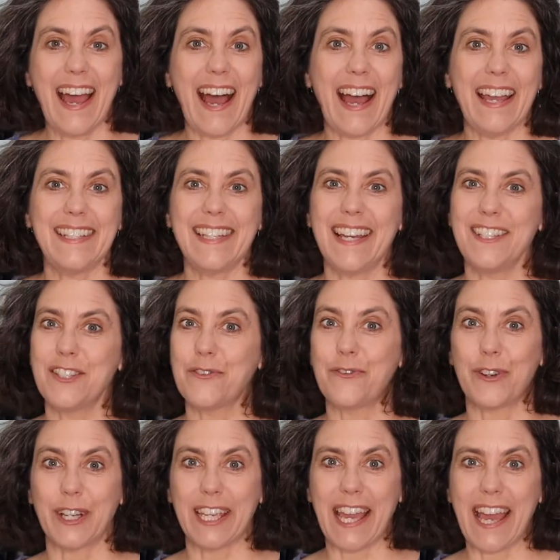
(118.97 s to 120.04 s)
I tend to
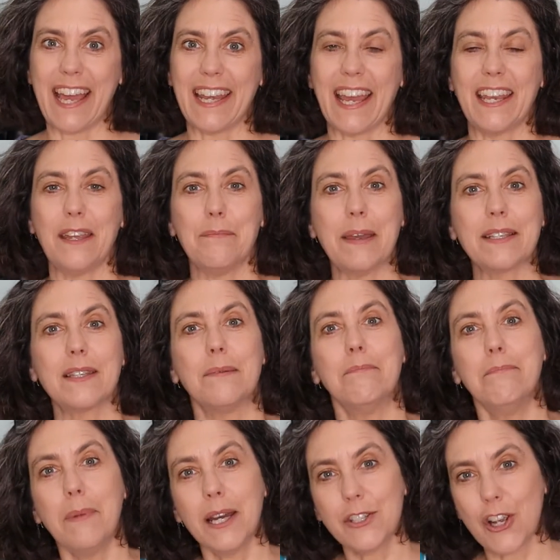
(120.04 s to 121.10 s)
forget, and it makes it
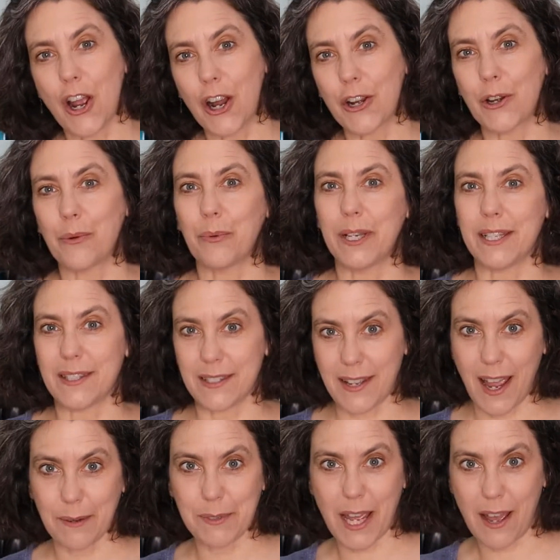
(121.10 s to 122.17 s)
much harder when it's
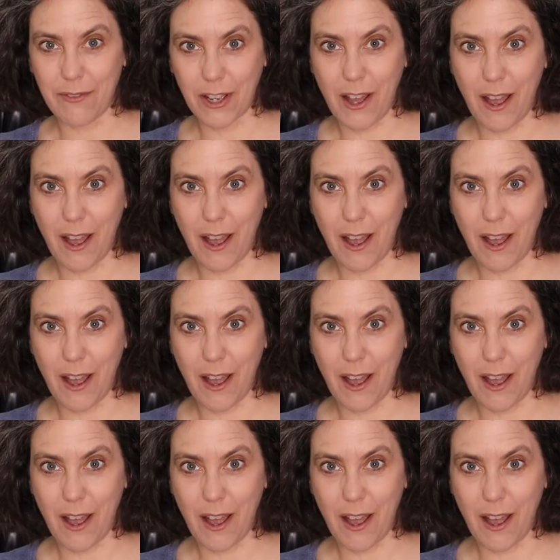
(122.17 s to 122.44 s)
time to have a